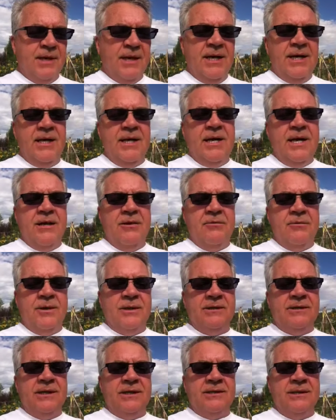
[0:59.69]
And another
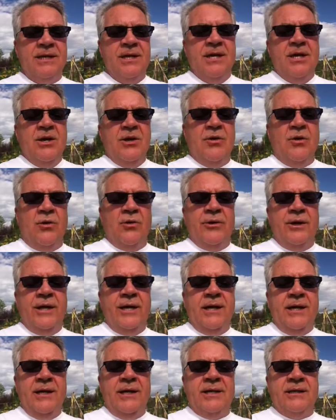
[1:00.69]
one says,
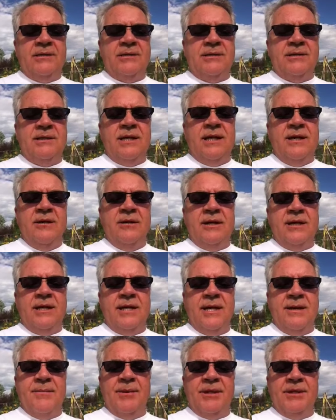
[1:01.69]
Cornelius stared
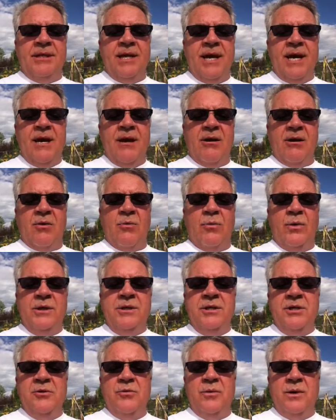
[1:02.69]
at him in terror.
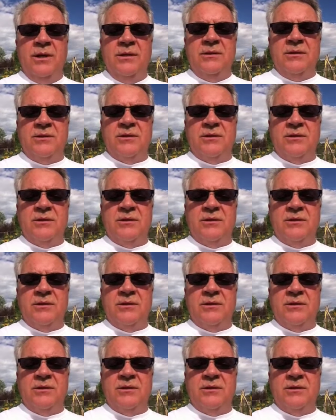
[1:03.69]
What do you want,